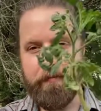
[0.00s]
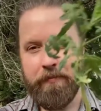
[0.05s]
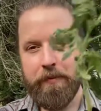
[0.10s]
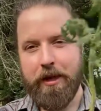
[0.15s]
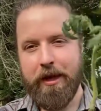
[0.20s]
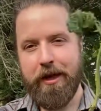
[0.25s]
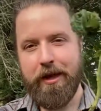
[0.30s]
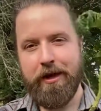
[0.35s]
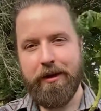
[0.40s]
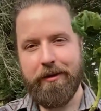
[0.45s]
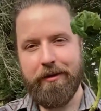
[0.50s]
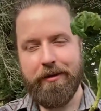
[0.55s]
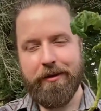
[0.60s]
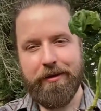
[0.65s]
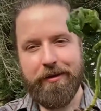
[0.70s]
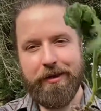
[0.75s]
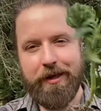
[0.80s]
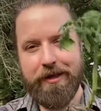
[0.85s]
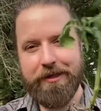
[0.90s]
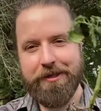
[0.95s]
And
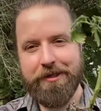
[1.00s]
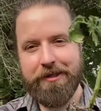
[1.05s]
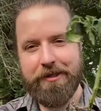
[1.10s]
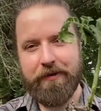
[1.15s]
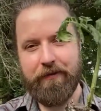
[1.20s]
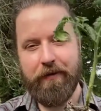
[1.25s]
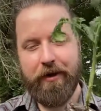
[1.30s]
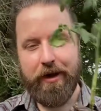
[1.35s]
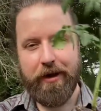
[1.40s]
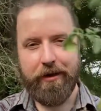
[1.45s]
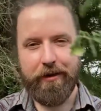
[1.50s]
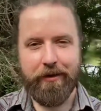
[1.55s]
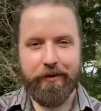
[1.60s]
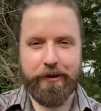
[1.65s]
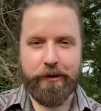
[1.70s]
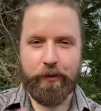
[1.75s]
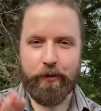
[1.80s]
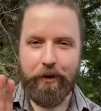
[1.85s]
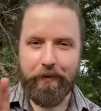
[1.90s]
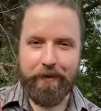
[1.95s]
that's just fine,
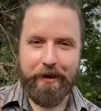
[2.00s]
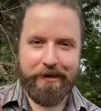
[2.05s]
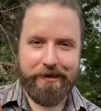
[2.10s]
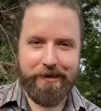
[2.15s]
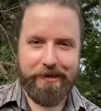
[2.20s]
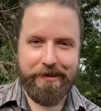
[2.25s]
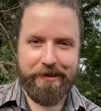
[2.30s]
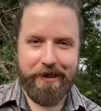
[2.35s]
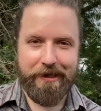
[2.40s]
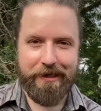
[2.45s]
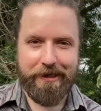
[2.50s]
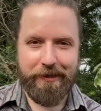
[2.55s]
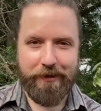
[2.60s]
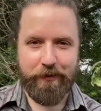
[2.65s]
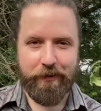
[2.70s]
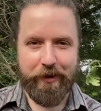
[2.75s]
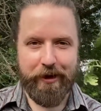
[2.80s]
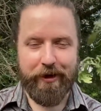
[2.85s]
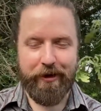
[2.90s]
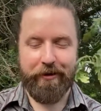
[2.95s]
because we're about to set this
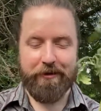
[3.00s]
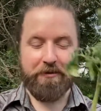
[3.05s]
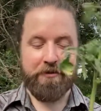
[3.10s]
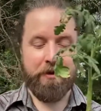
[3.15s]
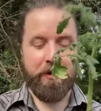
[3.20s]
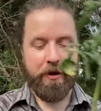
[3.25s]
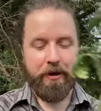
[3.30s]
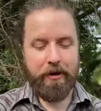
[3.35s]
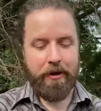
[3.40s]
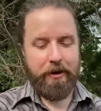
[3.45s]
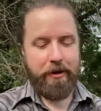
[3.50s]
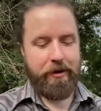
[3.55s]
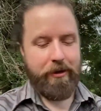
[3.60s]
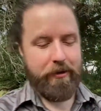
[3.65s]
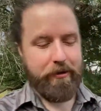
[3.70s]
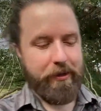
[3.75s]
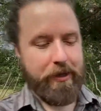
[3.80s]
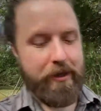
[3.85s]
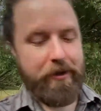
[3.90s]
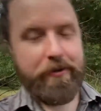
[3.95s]
one out.
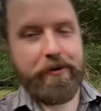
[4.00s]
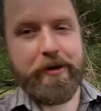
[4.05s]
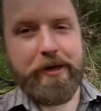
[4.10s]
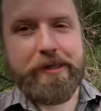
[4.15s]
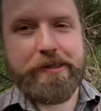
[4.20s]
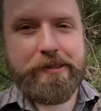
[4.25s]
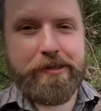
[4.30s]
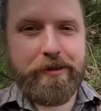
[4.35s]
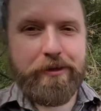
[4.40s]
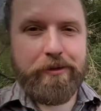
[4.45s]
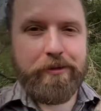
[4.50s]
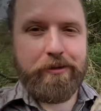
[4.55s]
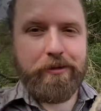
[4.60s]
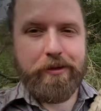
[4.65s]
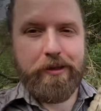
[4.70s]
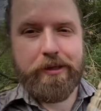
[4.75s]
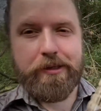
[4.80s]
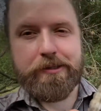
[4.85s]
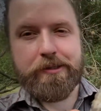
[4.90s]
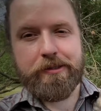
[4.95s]
Now look how nicely
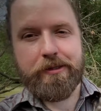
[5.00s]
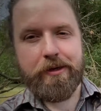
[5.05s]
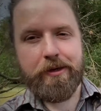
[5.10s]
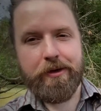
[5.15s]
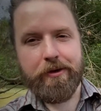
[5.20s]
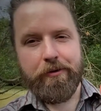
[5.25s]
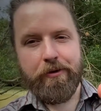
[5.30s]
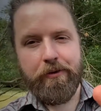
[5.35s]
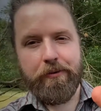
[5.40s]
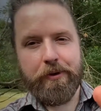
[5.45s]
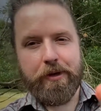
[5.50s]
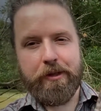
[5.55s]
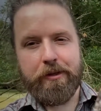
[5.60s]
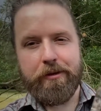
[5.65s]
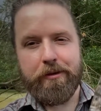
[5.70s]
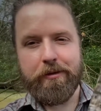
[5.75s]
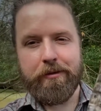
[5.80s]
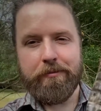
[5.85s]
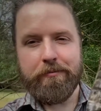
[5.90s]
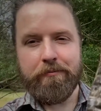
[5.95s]
it's grown in
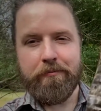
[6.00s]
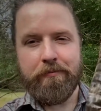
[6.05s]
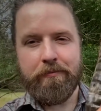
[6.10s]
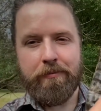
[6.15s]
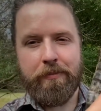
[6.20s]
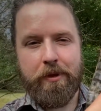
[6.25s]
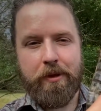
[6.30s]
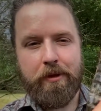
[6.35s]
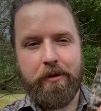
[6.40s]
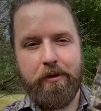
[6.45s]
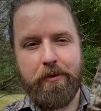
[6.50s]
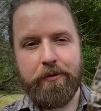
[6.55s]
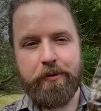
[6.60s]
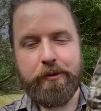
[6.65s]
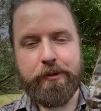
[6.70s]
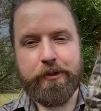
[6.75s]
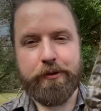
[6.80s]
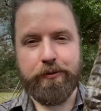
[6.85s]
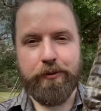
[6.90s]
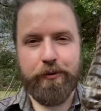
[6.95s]
there. All
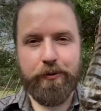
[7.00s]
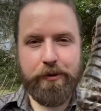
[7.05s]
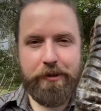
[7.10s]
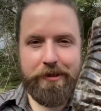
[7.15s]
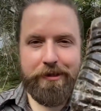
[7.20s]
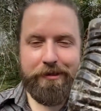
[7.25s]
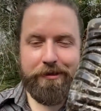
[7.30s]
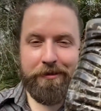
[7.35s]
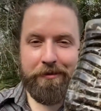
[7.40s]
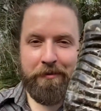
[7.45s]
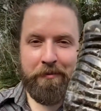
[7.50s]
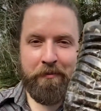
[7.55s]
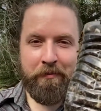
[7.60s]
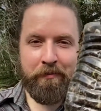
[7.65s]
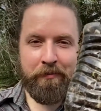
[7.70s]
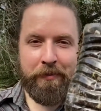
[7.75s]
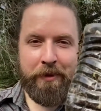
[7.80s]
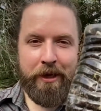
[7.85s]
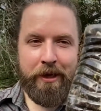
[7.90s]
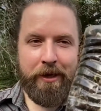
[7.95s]
those roots,
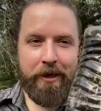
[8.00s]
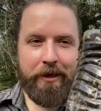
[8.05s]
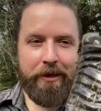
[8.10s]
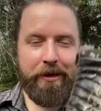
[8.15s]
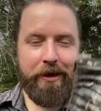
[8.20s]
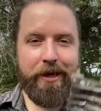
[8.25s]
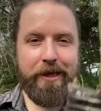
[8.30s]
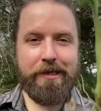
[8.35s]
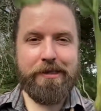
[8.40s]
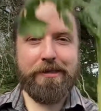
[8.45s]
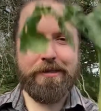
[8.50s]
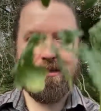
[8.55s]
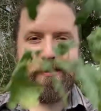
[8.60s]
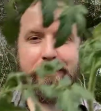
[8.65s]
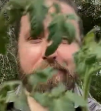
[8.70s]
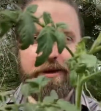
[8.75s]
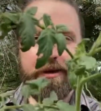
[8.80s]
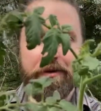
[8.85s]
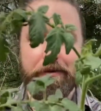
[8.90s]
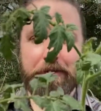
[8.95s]
nice,
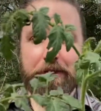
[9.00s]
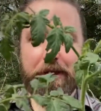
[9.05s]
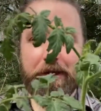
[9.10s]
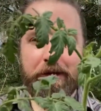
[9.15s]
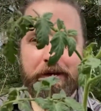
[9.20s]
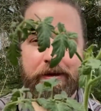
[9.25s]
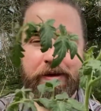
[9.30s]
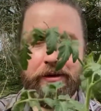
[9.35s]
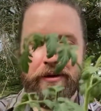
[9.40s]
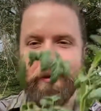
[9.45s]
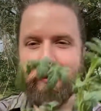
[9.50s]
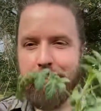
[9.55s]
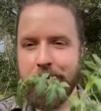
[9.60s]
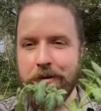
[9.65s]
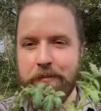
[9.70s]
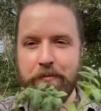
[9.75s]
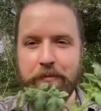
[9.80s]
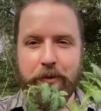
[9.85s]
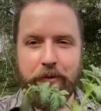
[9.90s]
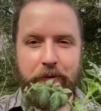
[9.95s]
healthy,
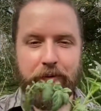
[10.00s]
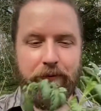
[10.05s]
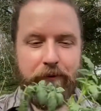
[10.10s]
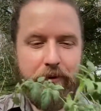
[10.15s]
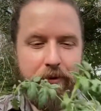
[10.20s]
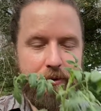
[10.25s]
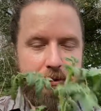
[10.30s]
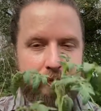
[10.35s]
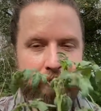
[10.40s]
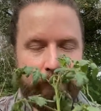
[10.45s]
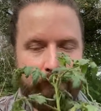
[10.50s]
beautiful